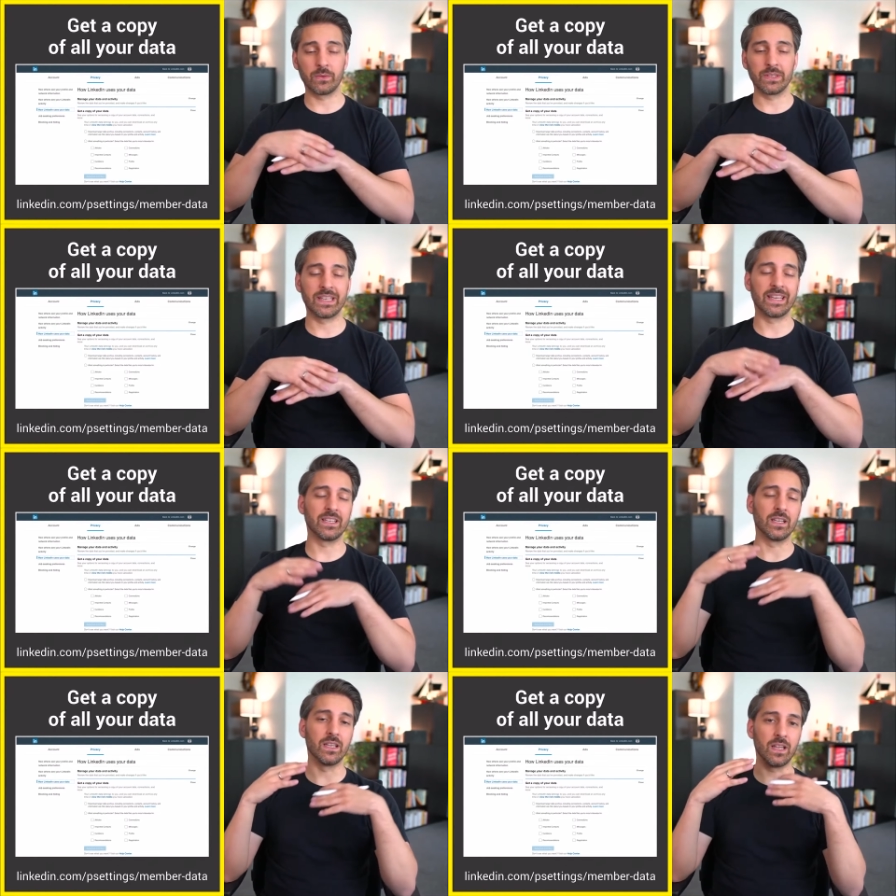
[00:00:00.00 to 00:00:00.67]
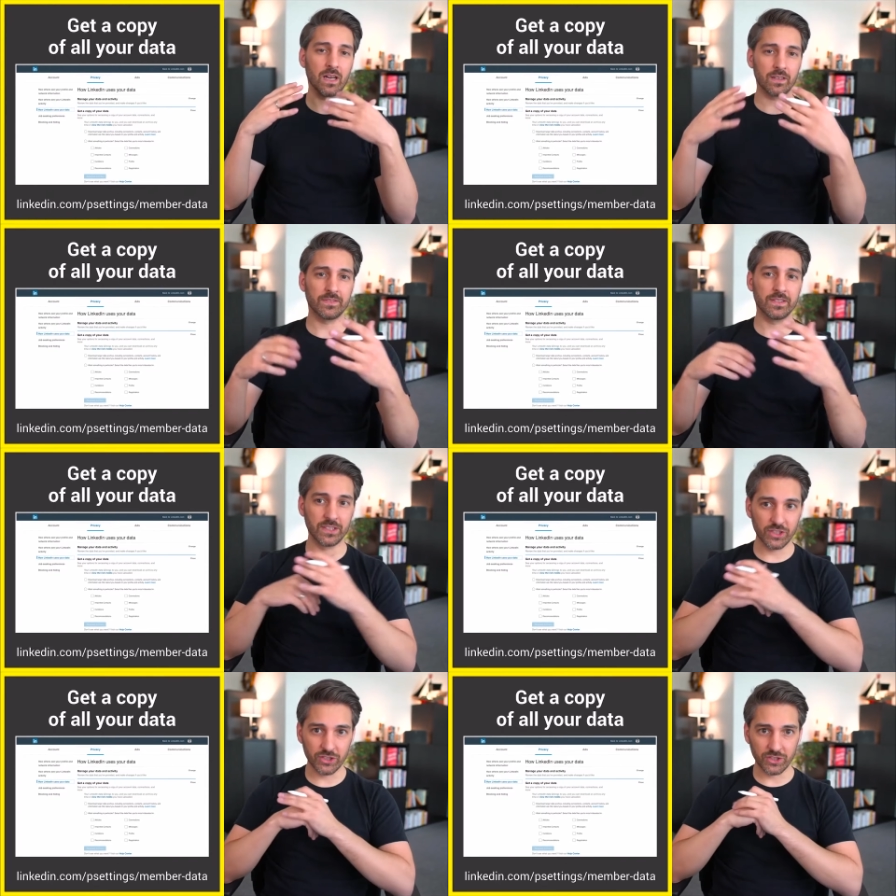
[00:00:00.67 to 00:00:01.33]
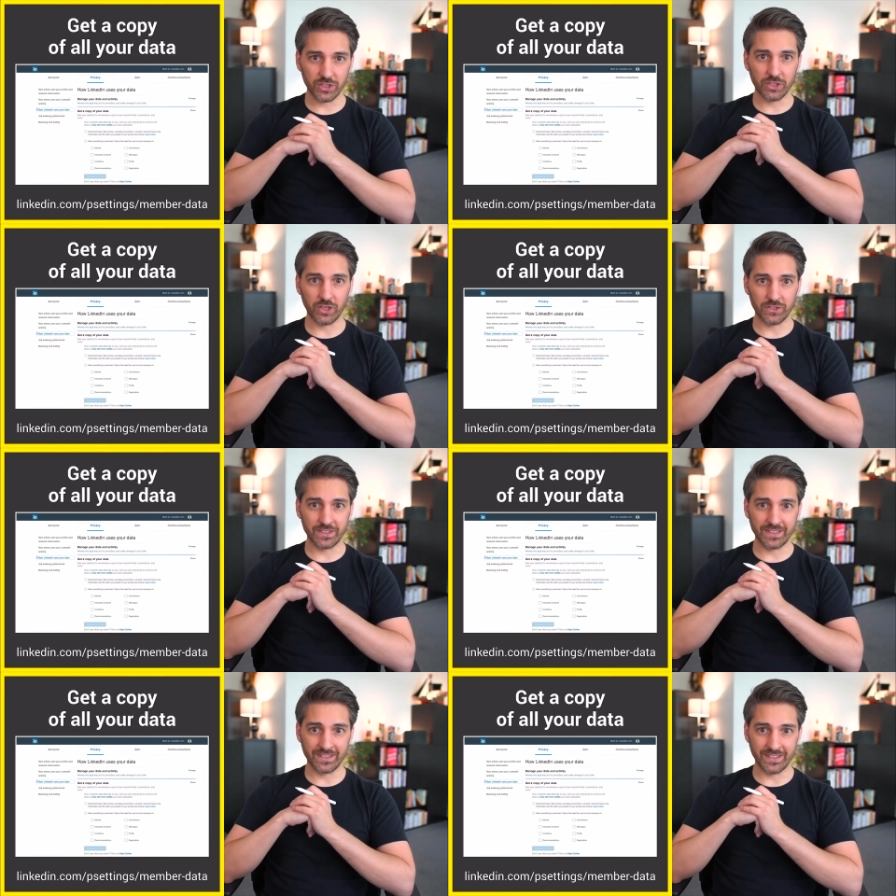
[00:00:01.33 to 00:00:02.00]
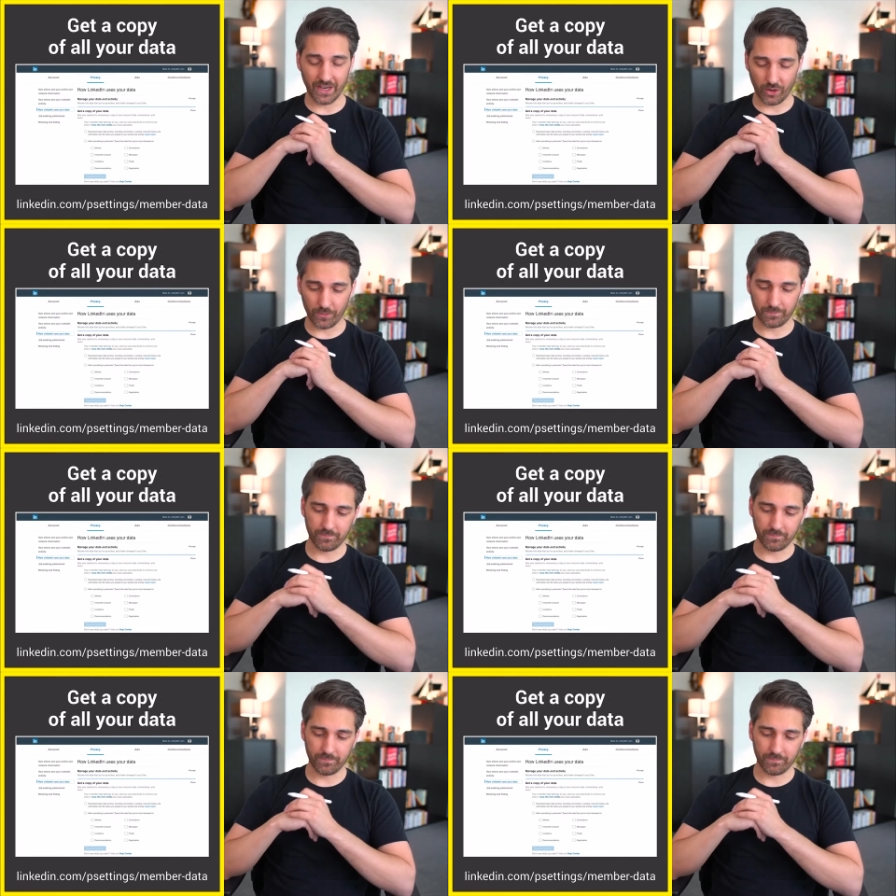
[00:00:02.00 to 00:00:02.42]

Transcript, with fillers: You get a lot of additional content there,